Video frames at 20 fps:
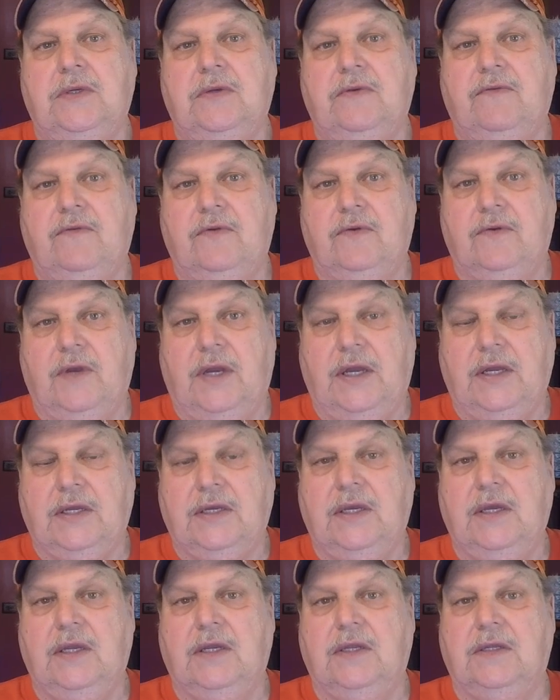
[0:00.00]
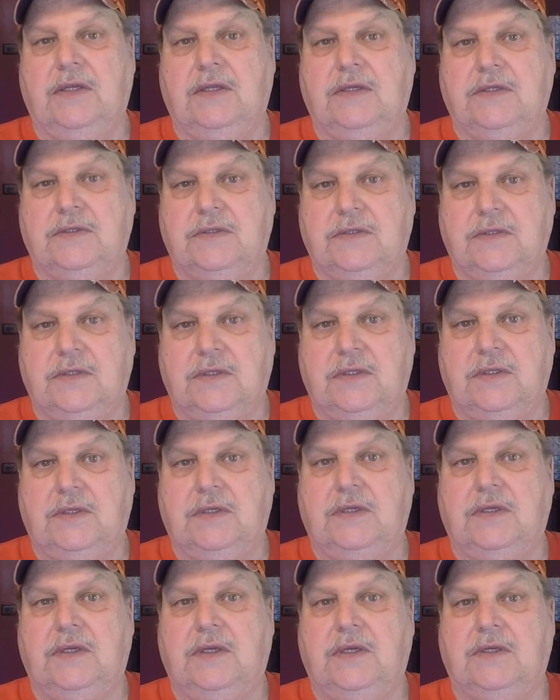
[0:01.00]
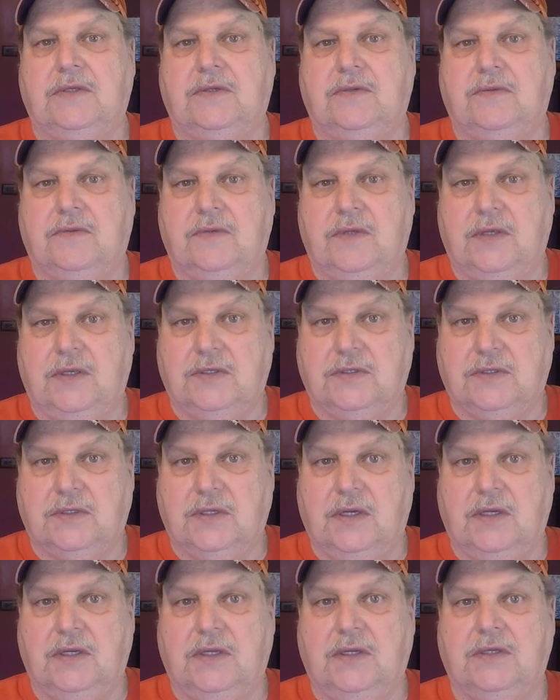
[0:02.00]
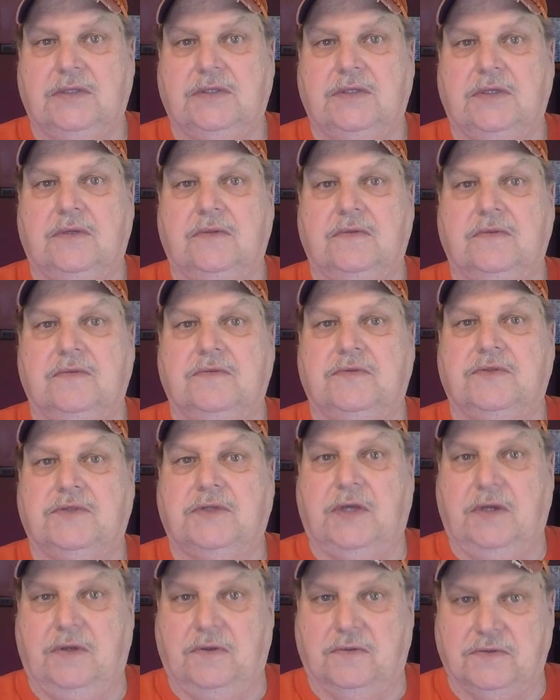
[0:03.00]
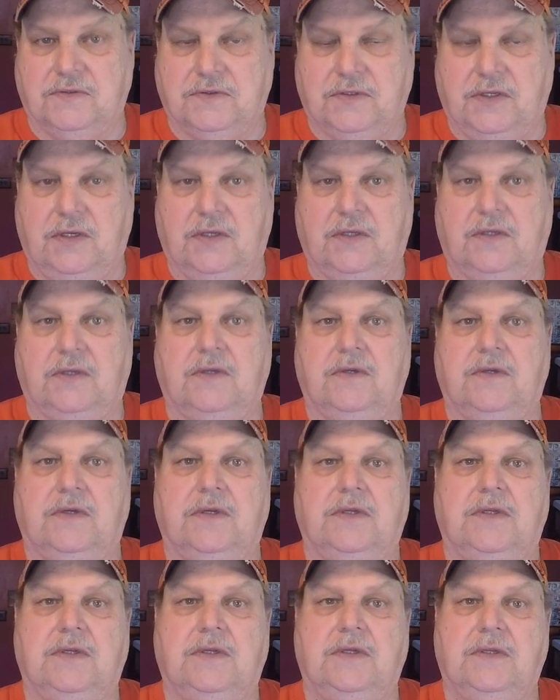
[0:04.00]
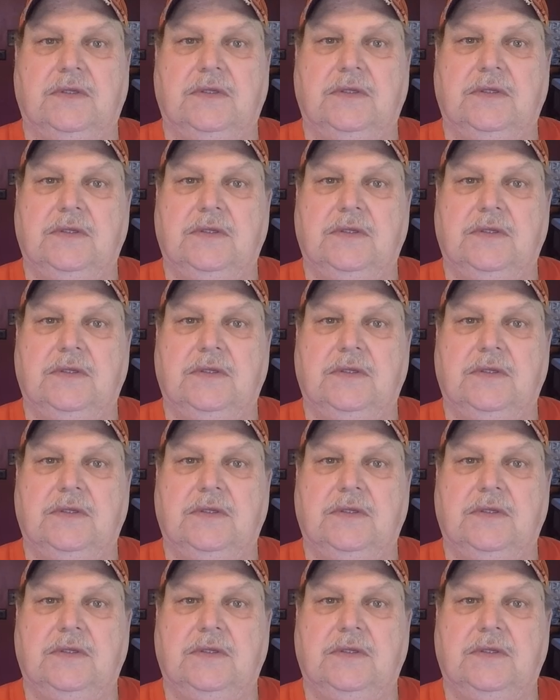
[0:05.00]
For dry killing, it's got its own skill set to it, and